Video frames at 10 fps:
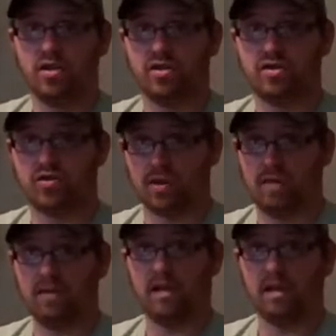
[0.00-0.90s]

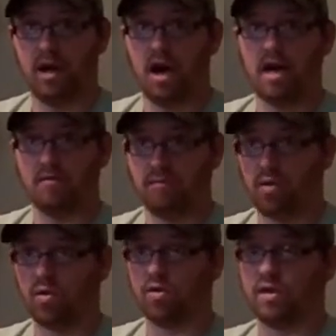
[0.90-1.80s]
extremely lot,
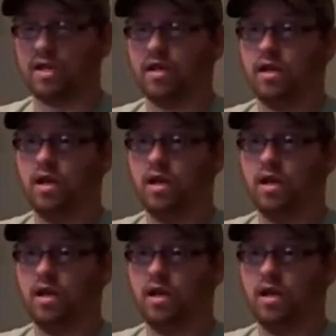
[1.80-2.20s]
more than